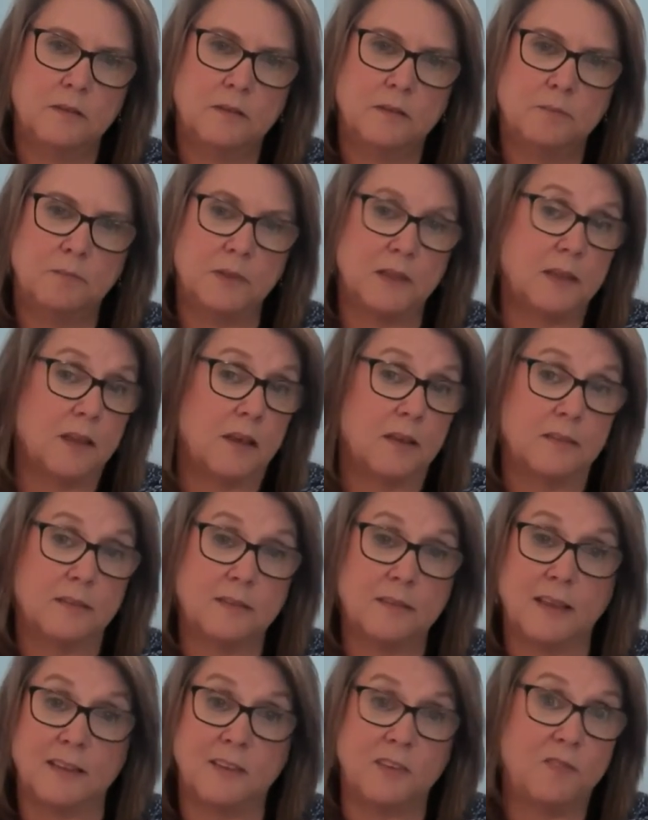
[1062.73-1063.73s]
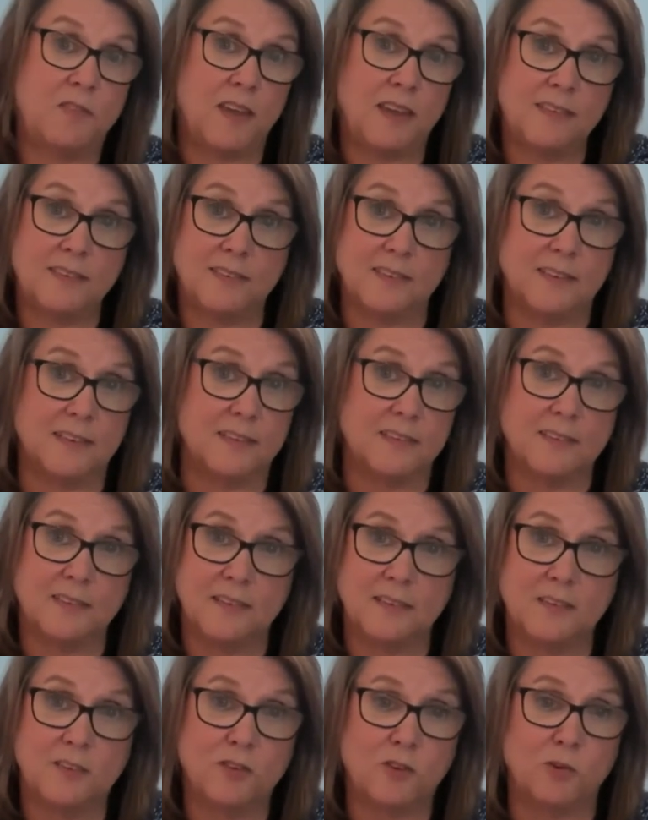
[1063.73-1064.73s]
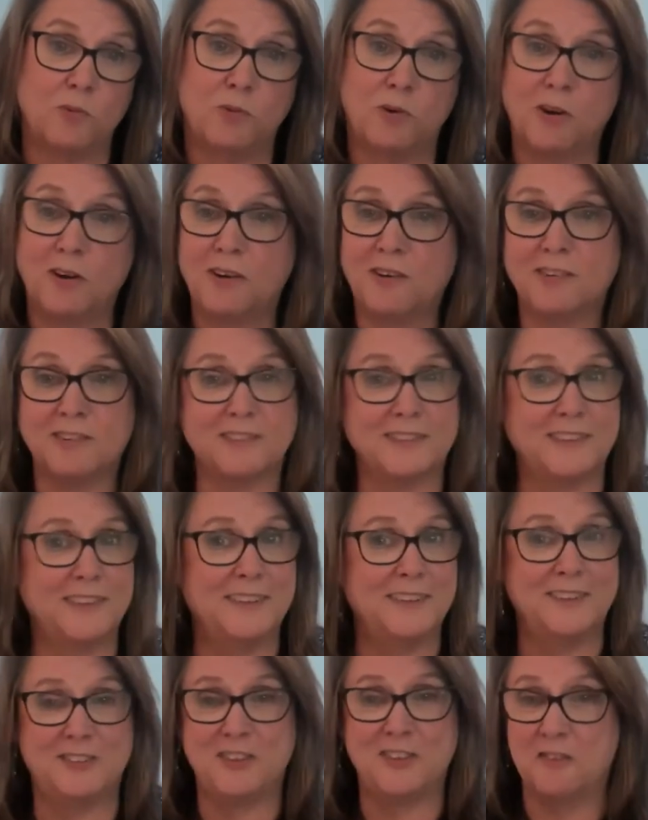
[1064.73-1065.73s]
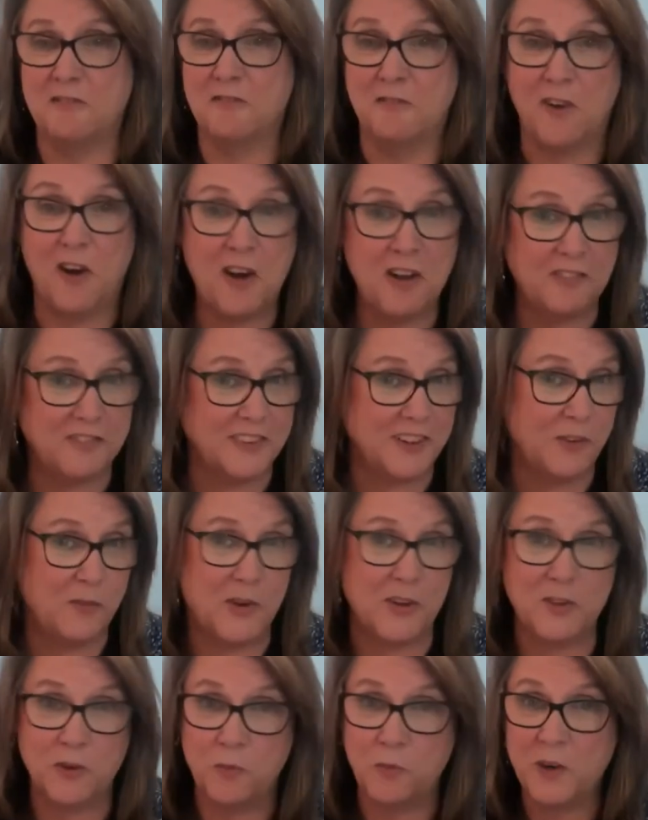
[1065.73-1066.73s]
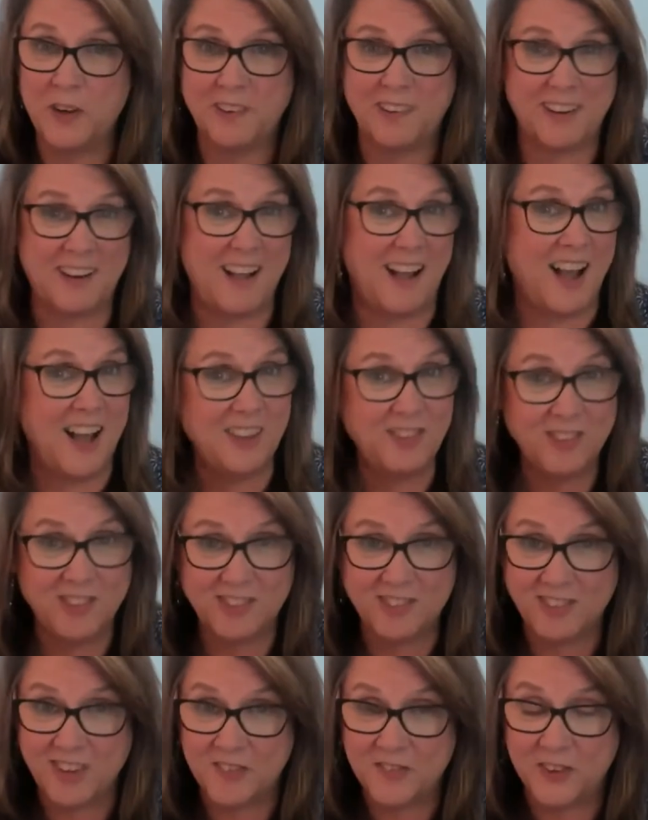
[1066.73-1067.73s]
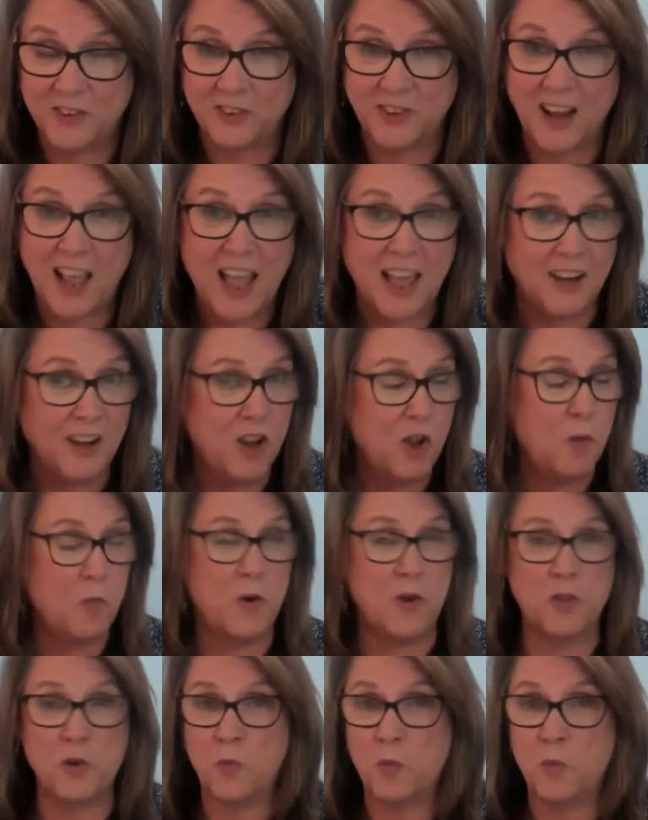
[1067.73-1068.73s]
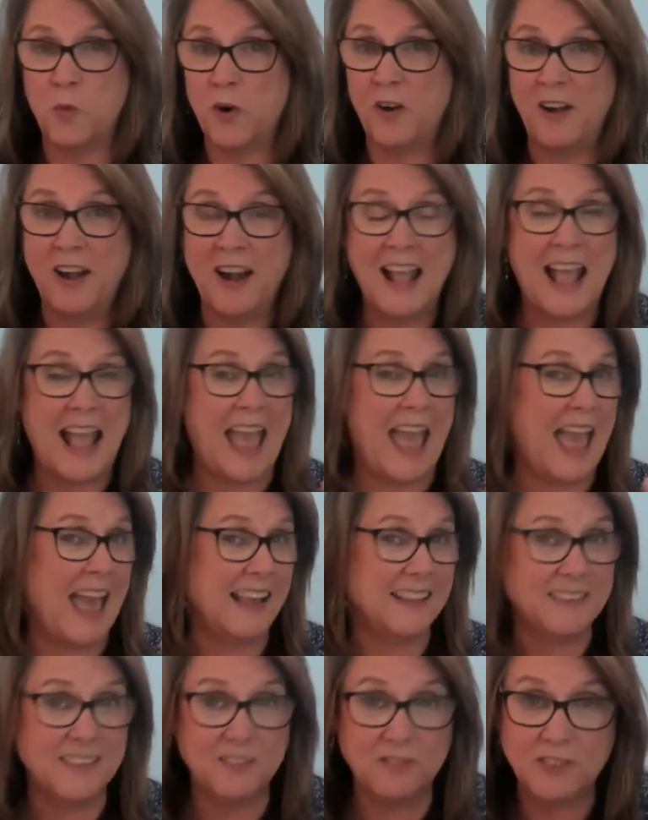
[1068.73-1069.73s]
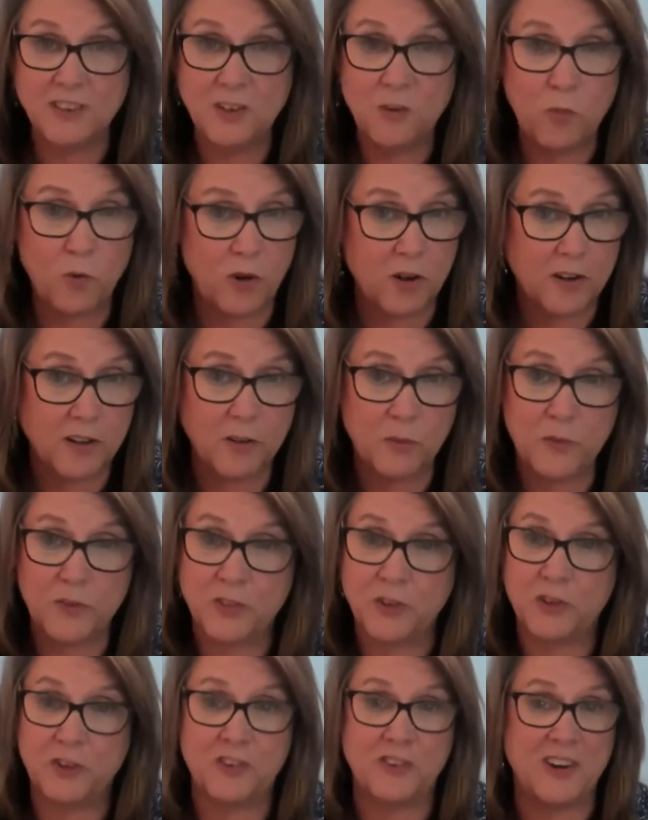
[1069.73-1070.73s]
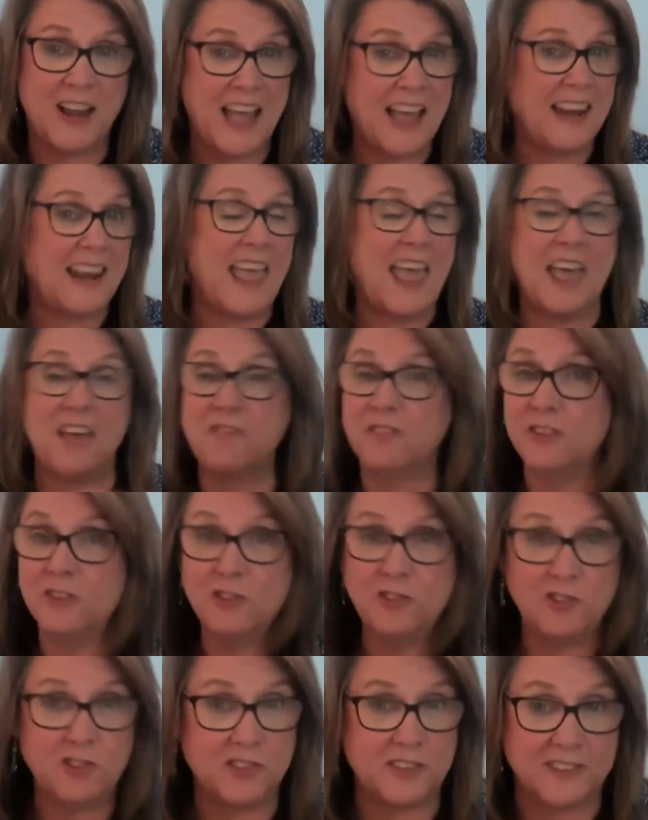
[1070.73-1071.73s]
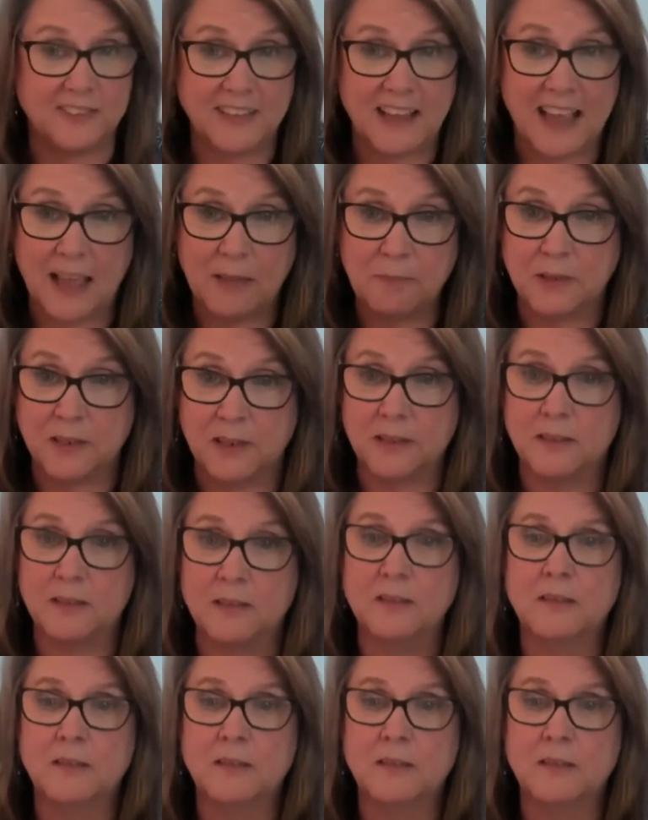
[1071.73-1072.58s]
Because let's face it, the world is evolving, whether we're conscious of it or not, whether we're actively working with it or not, evolution is happening.